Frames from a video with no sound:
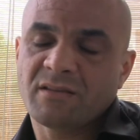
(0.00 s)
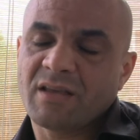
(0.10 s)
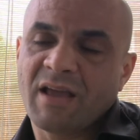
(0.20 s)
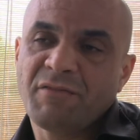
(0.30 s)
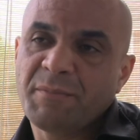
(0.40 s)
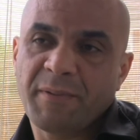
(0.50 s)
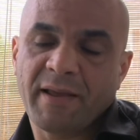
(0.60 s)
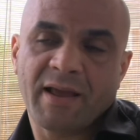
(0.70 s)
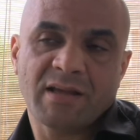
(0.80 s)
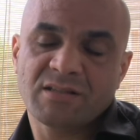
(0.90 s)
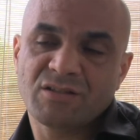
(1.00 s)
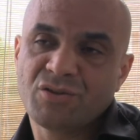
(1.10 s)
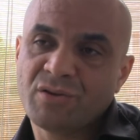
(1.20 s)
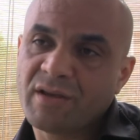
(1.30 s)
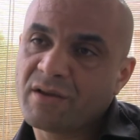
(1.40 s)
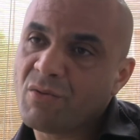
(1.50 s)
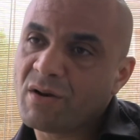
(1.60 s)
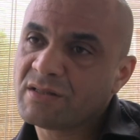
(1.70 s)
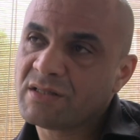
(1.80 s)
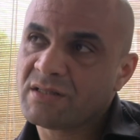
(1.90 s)
every player has its unique
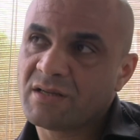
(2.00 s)
qualities,